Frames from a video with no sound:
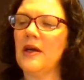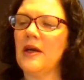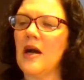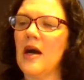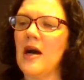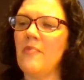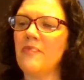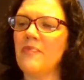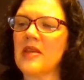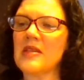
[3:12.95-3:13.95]

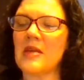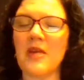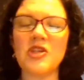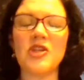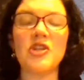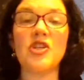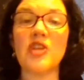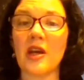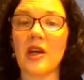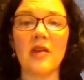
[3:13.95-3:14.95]
As I mentioned,
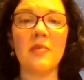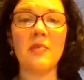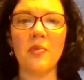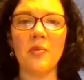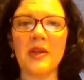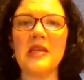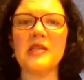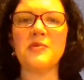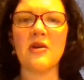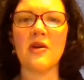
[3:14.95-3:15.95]
check your email, please,
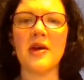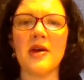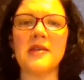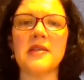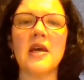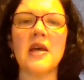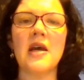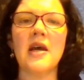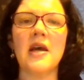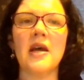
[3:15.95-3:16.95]
because
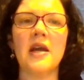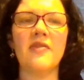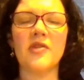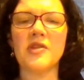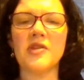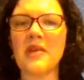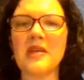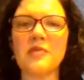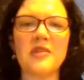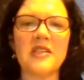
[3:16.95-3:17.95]
if there's something
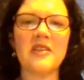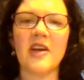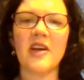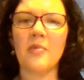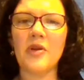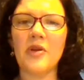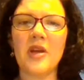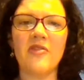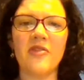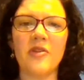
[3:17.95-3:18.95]
specific I'm
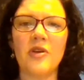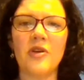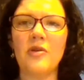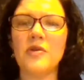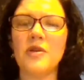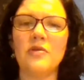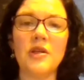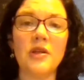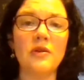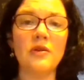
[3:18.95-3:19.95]
looking for you to
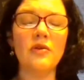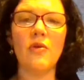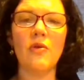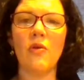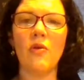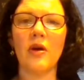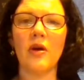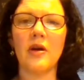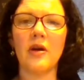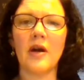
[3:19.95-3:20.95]
do
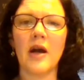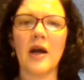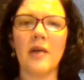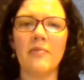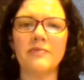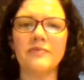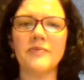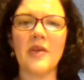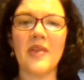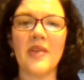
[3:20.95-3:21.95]
or,
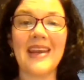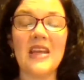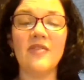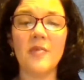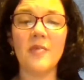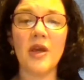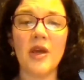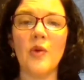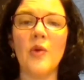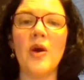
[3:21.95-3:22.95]
that I need from
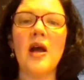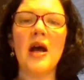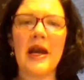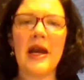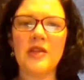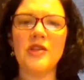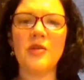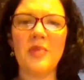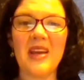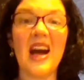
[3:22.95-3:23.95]
you, I need you to
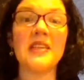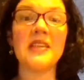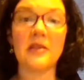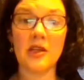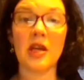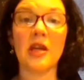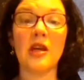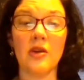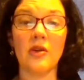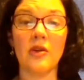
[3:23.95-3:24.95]
be constantly checking
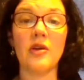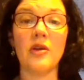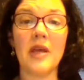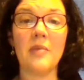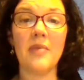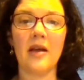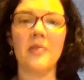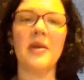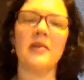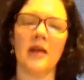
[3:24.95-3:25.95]
your email. I
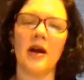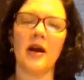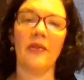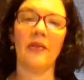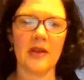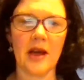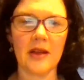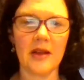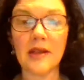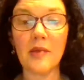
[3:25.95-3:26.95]
mean, not
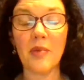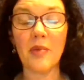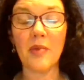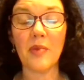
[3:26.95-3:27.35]
constantly, but